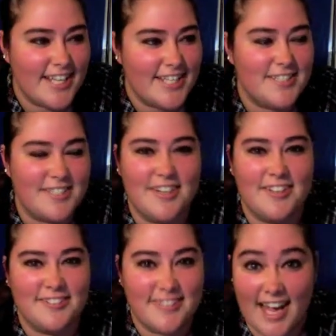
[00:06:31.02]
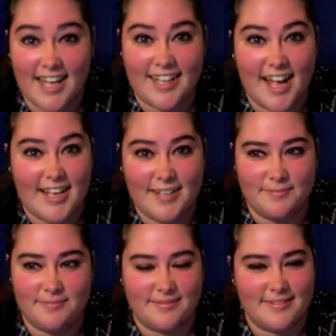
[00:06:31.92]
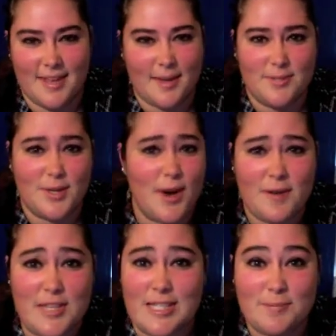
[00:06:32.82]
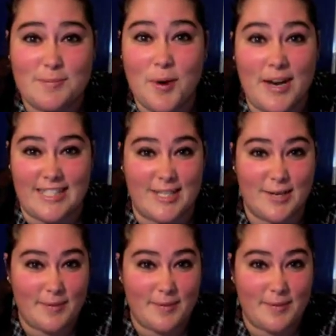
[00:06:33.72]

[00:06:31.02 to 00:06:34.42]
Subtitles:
So yeah, I'm sorry if this is boring to you,